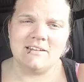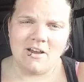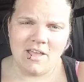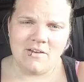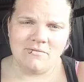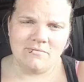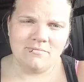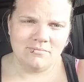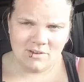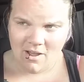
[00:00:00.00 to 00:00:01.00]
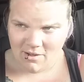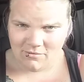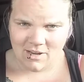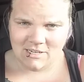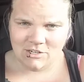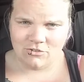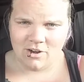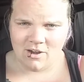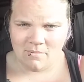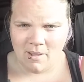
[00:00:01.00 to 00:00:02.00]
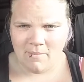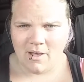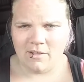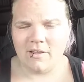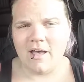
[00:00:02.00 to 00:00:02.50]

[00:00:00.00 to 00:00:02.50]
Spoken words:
Now I've got Detroit under my belt.